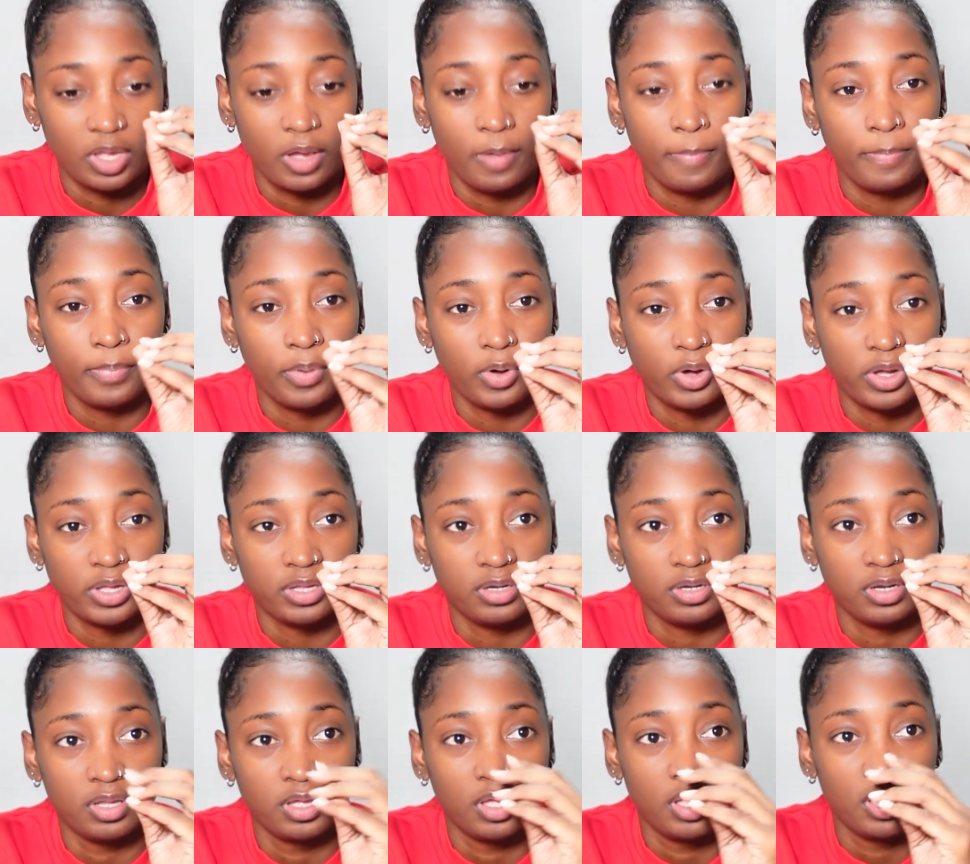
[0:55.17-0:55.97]

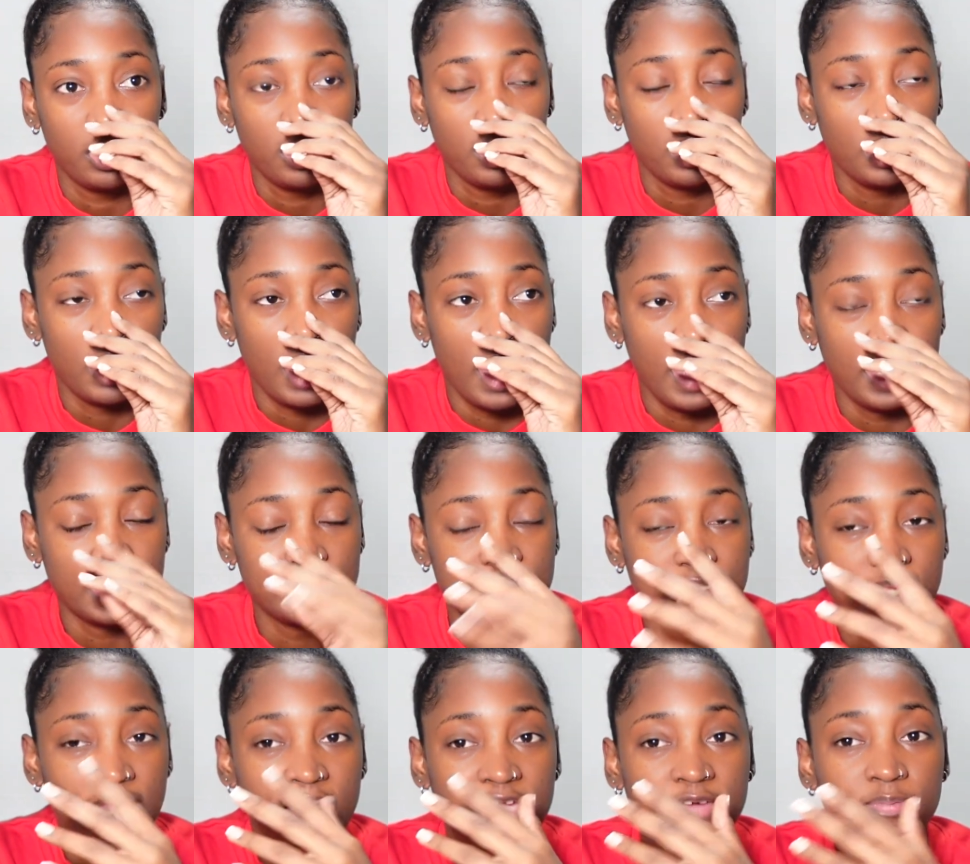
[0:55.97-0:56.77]
but
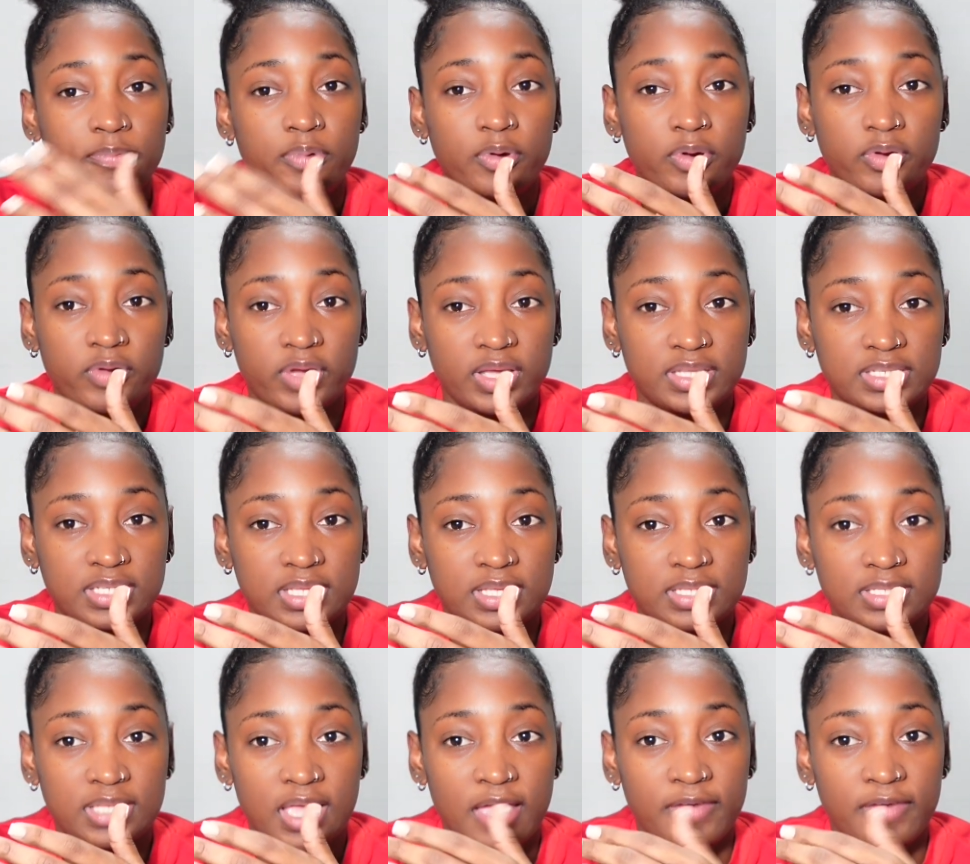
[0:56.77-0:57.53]
as life progresses,